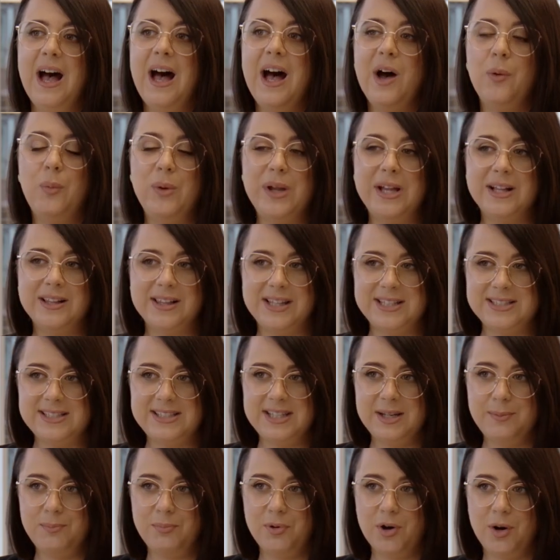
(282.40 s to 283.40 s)
Are we
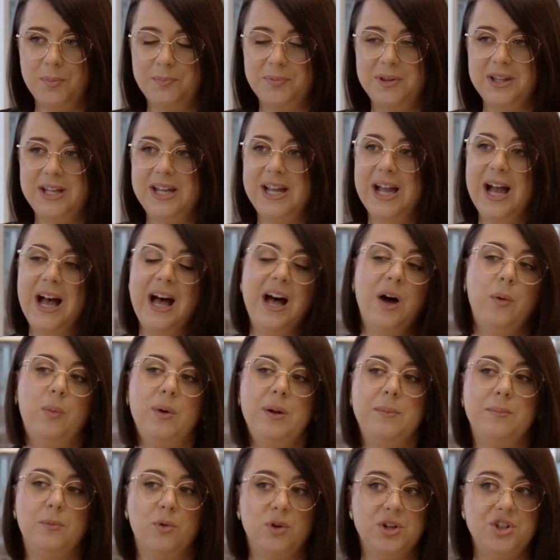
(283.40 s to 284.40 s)
cleansing properly? Are we
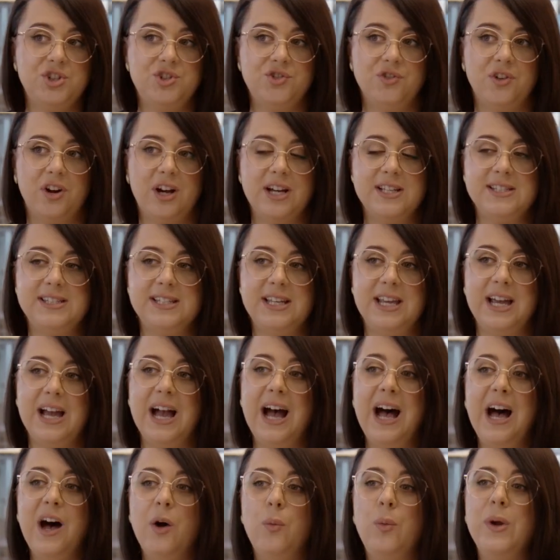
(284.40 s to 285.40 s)
moisturizing?
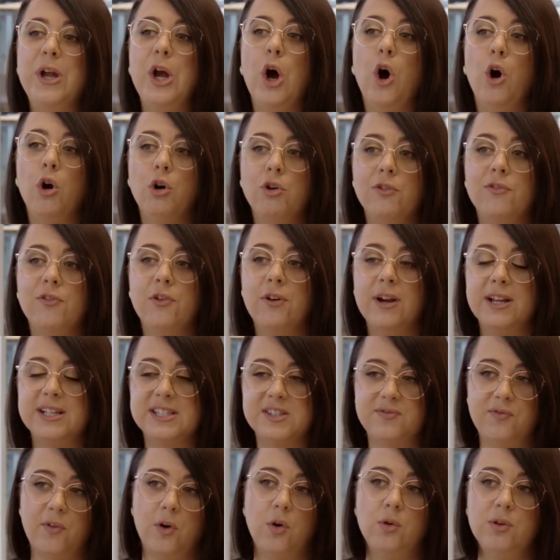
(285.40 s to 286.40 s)
Are we over
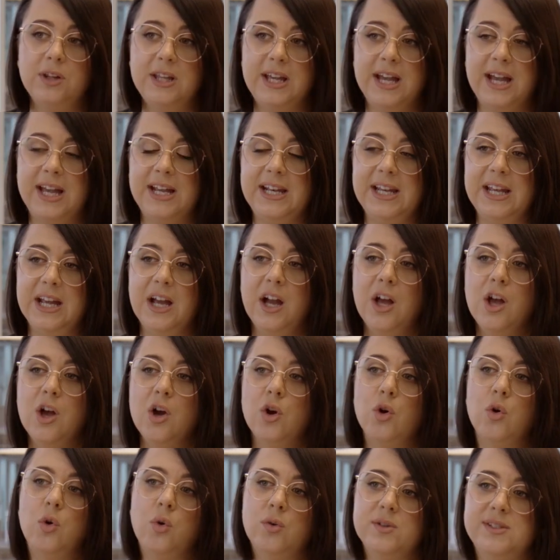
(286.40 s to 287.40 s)
exfoliating,
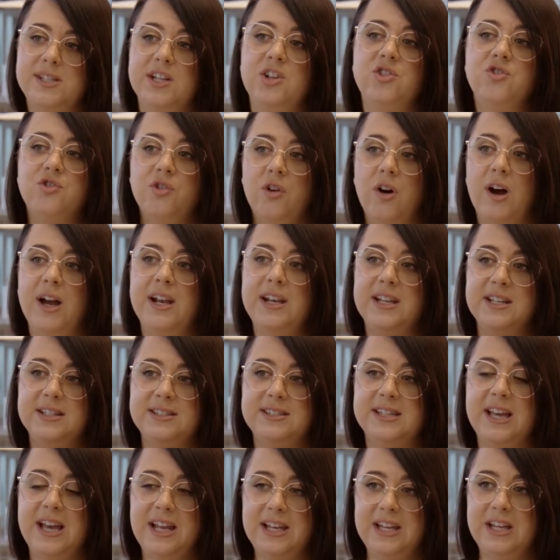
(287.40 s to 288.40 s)
causing
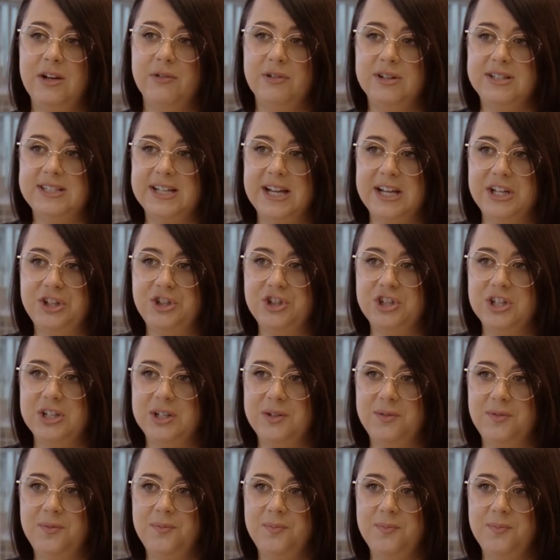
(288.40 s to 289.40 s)
dryness and irritation?